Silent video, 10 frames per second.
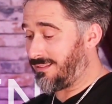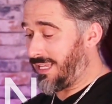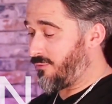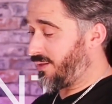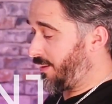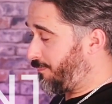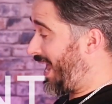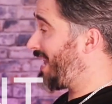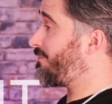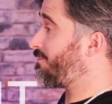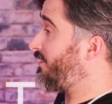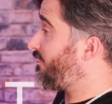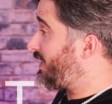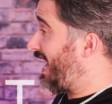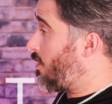I'll get rid of the pen.
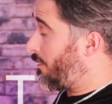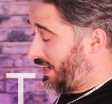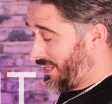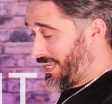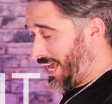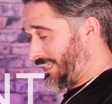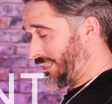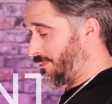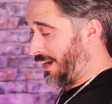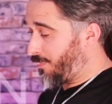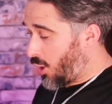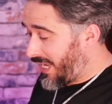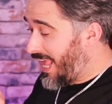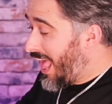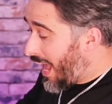For now, I'll place that into my
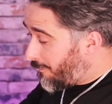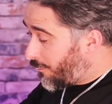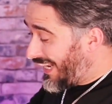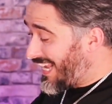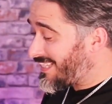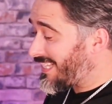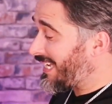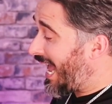pocket and place the